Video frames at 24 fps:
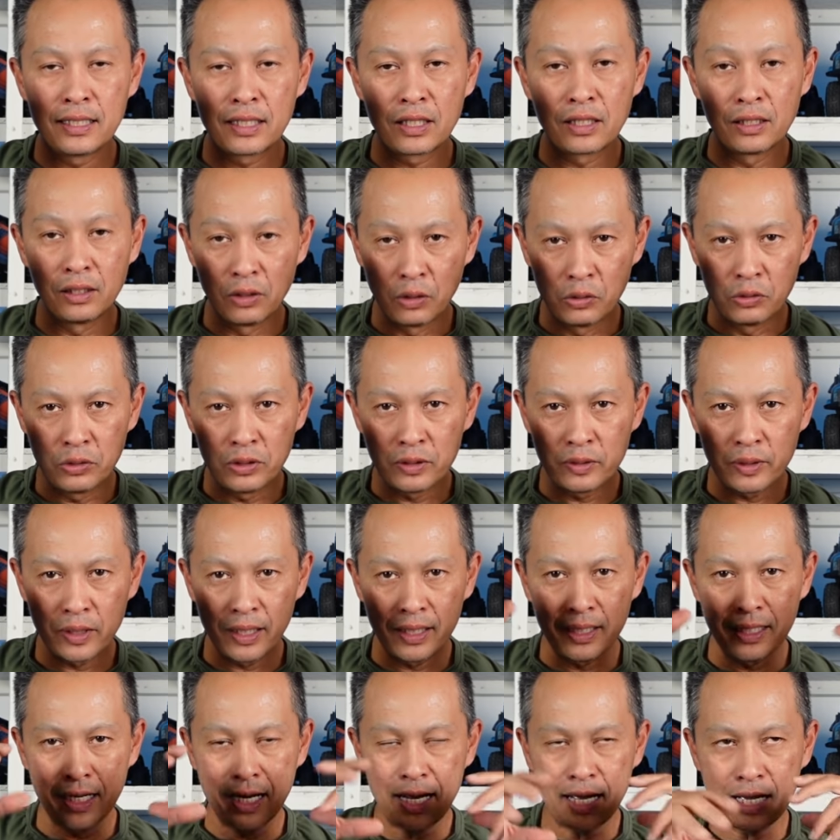clone,
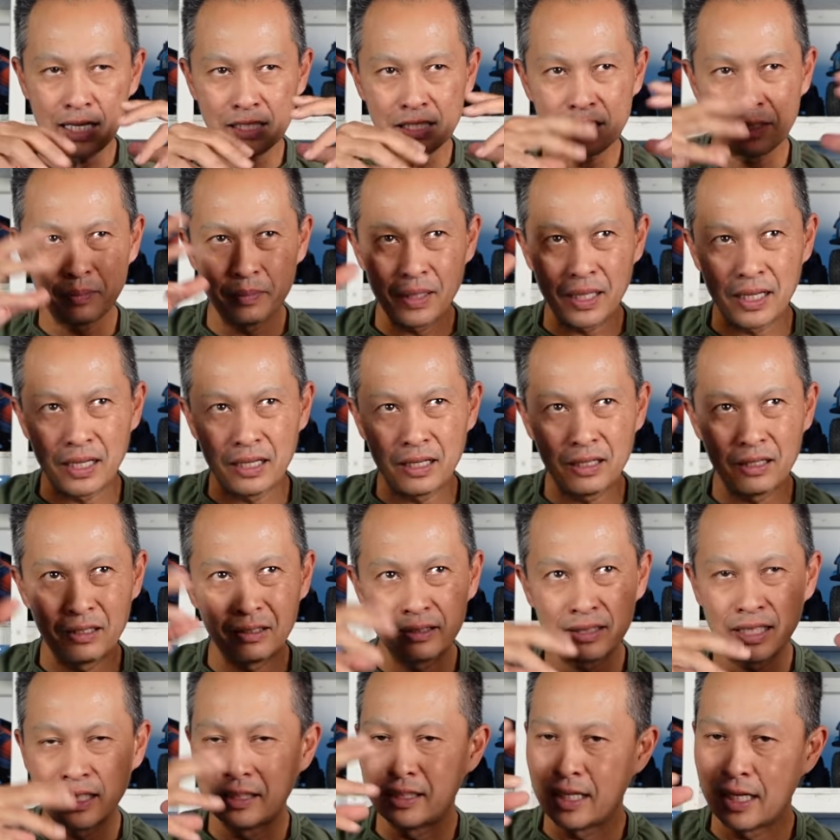and it has
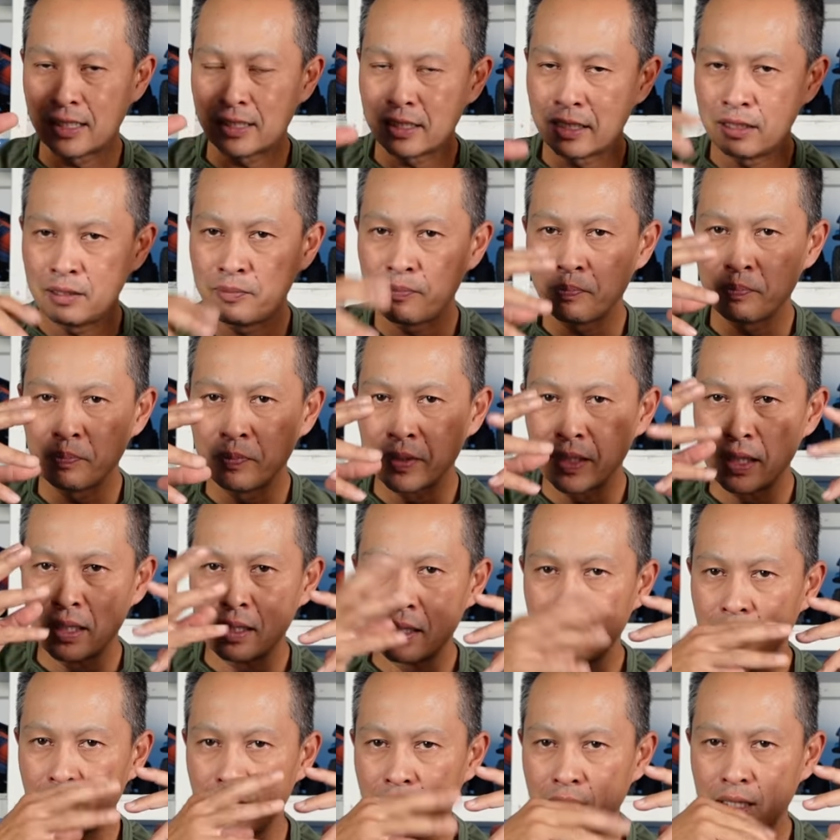about a dozen
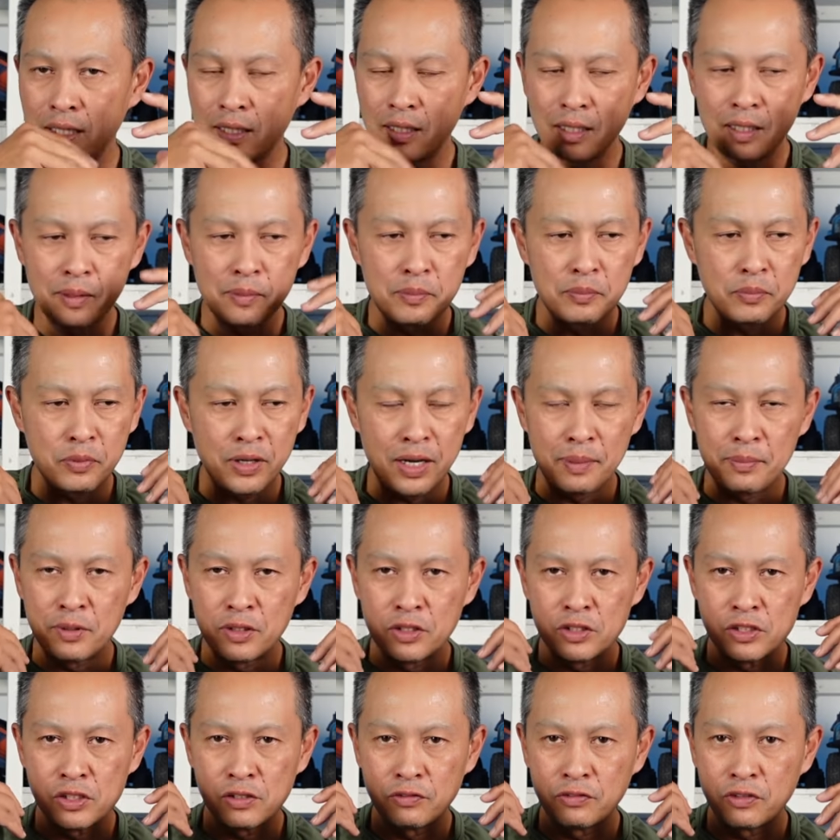
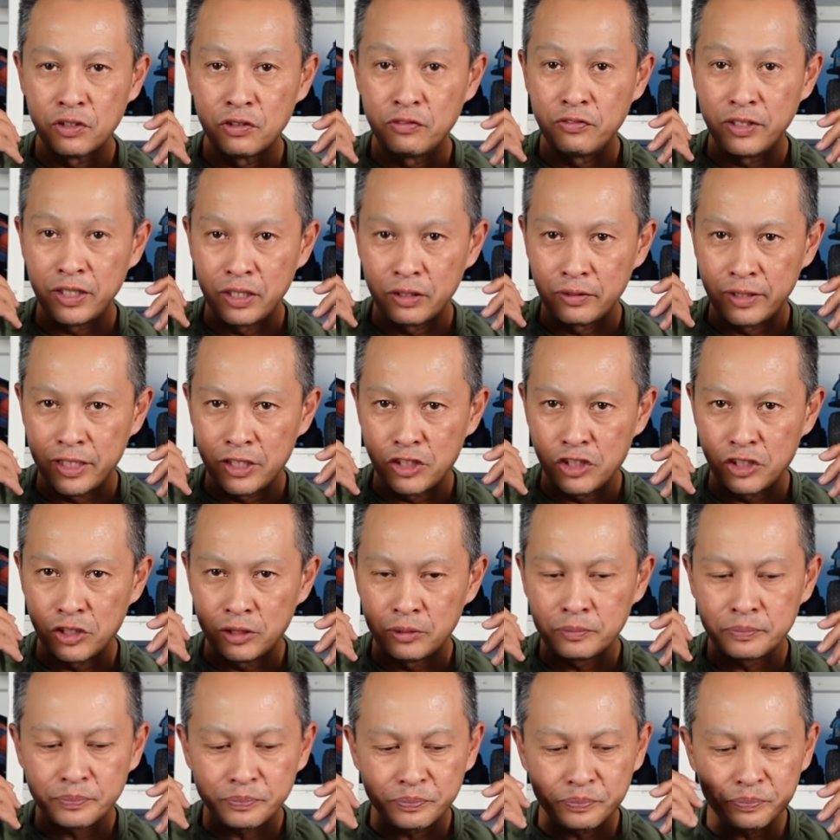parameters of
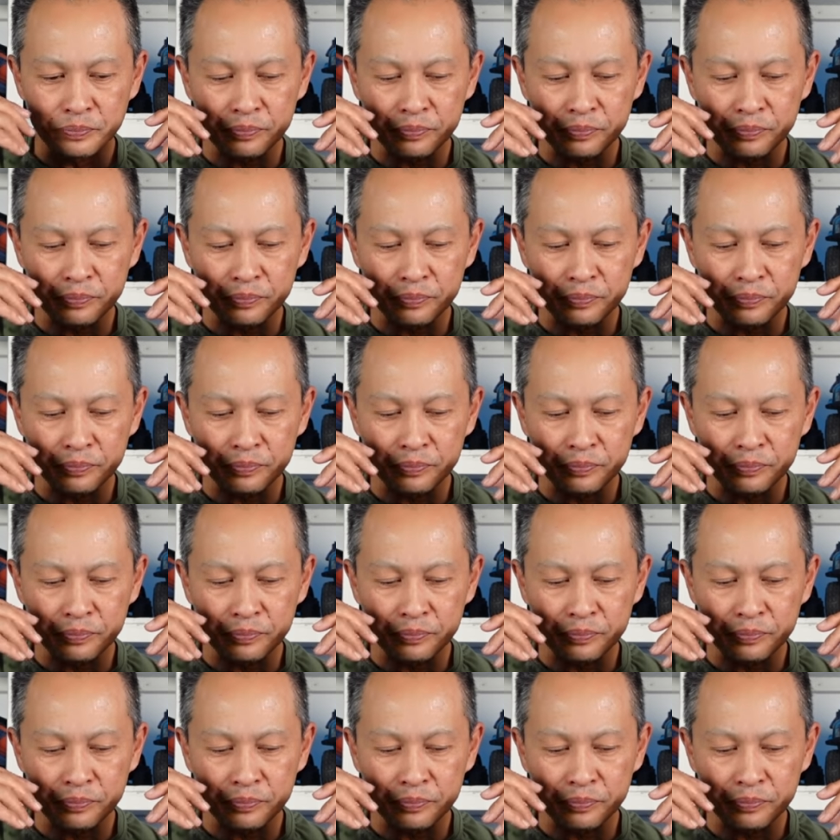configuration.